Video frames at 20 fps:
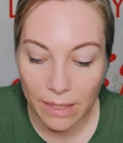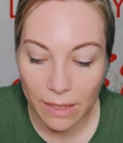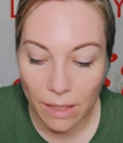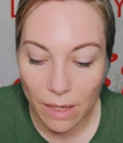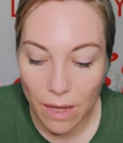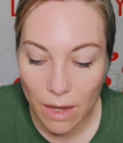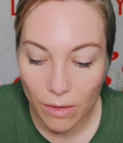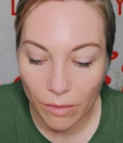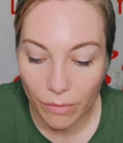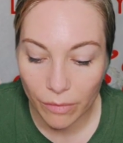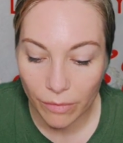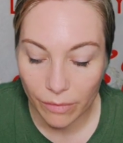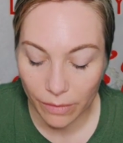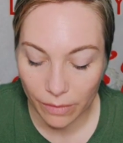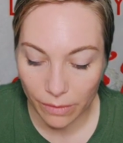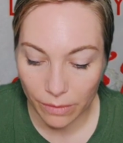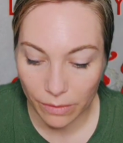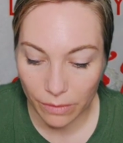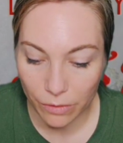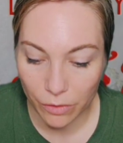love,"
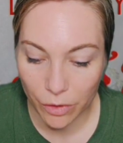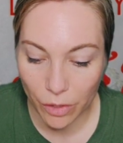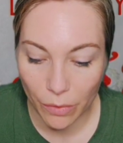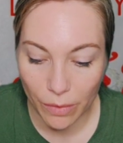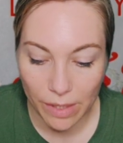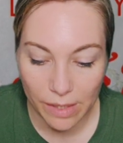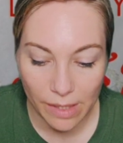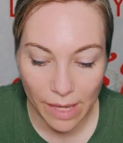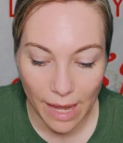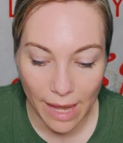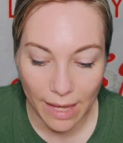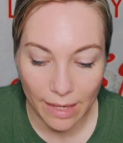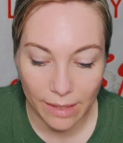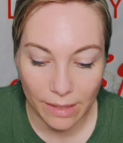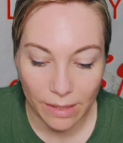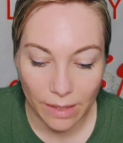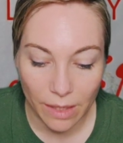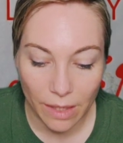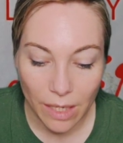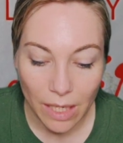Jonas
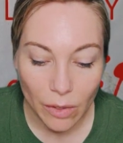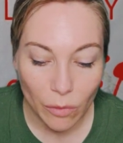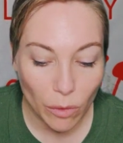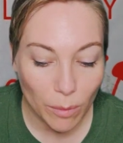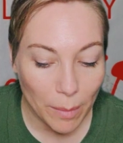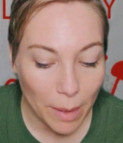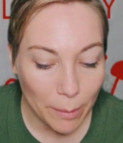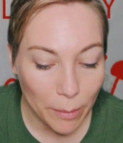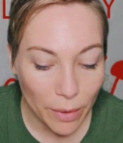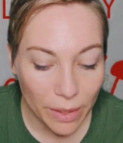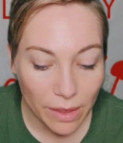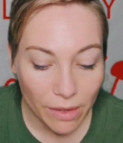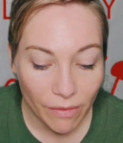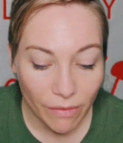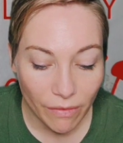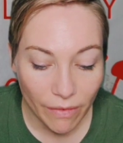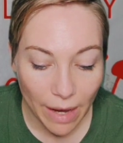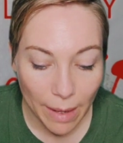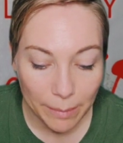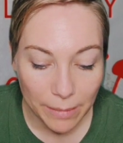added, remembering the
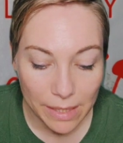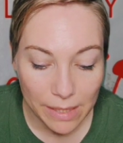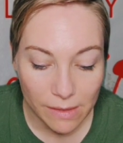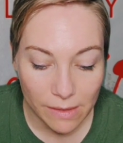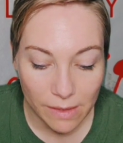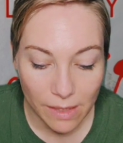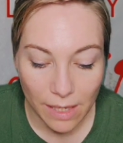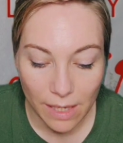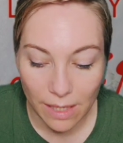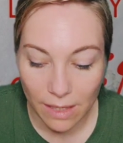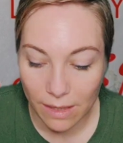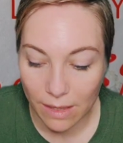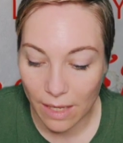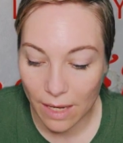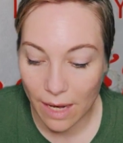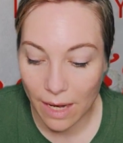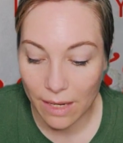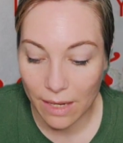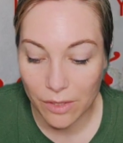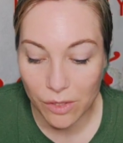family scene
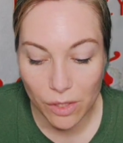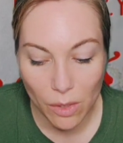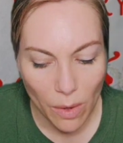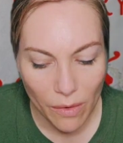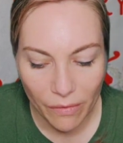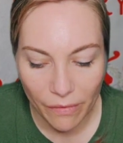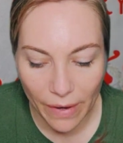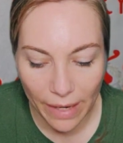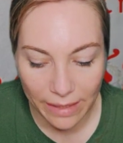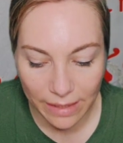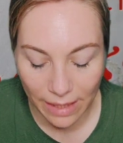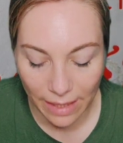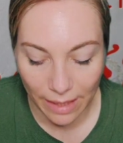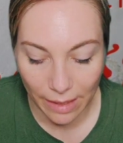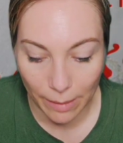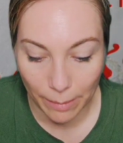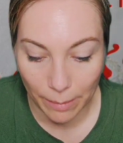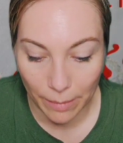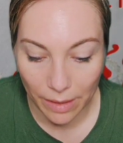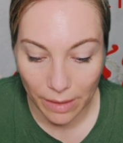that had so affected
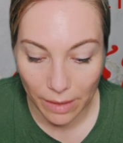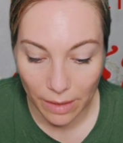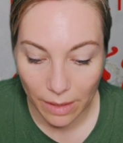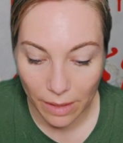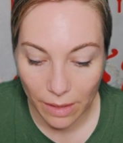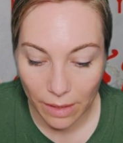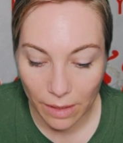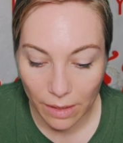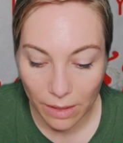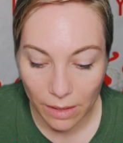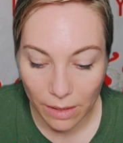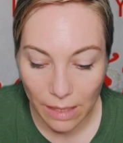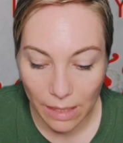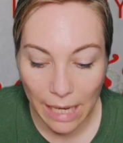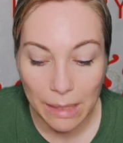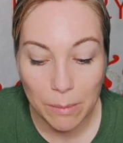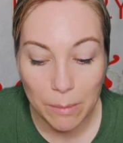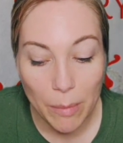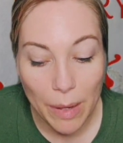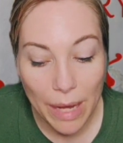him.
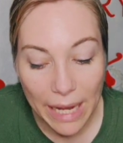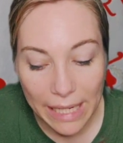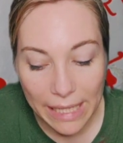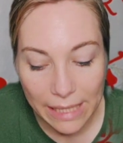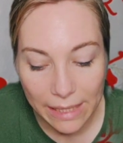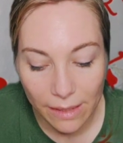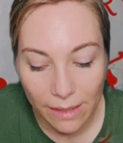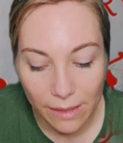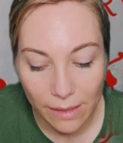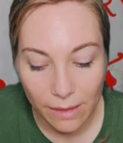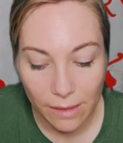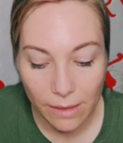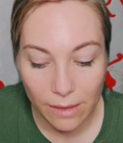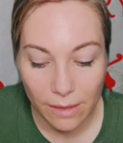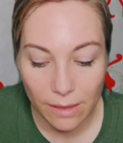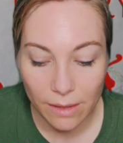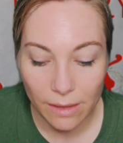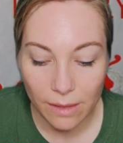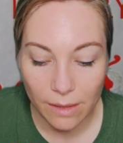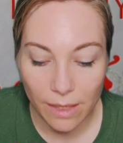"And pain."
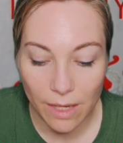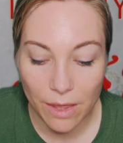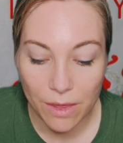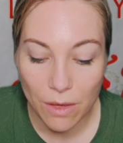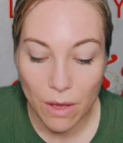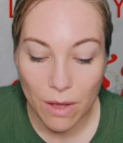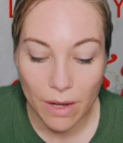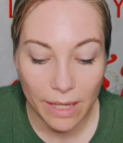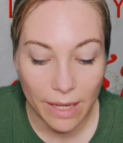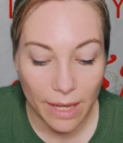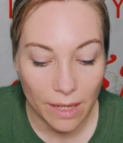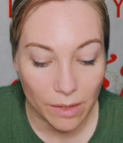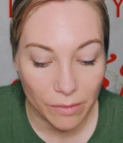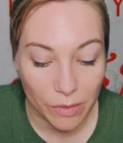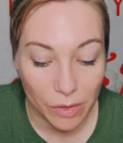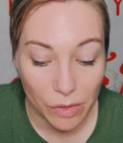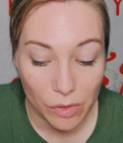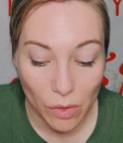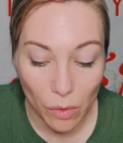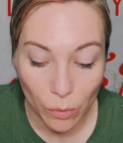He thought again of
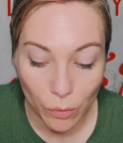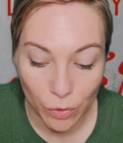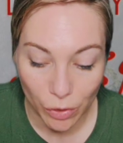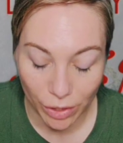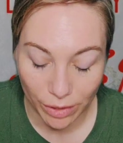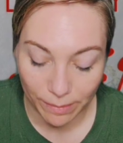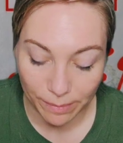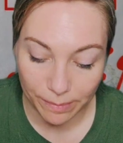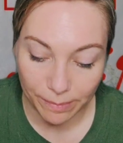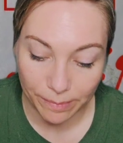the soldier.